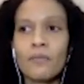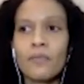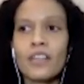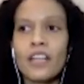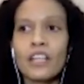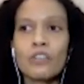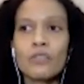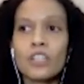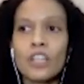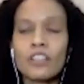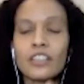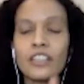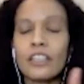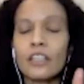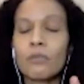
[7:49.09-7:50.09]
then you
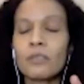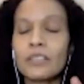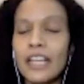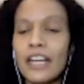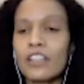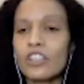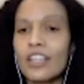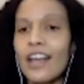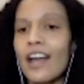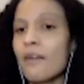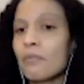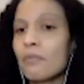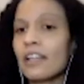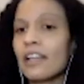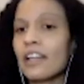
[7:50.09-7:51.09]
start to hear what's actually
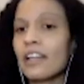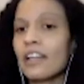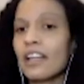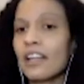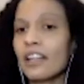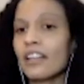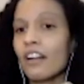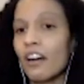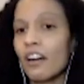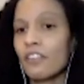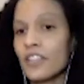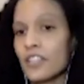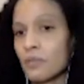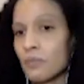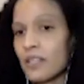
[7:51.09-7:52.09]
happening in the
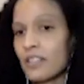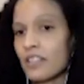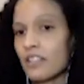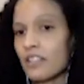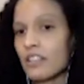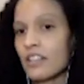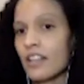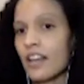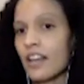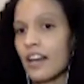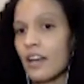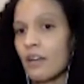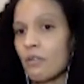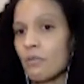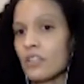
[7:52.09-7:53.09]
office spaces that
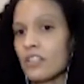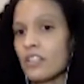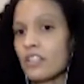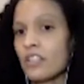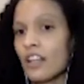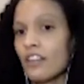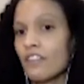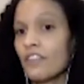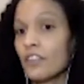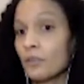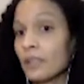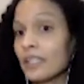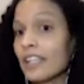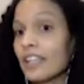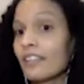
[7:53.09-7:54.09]
I was
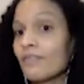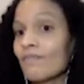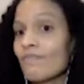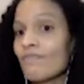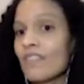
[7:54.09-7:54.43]
filming in.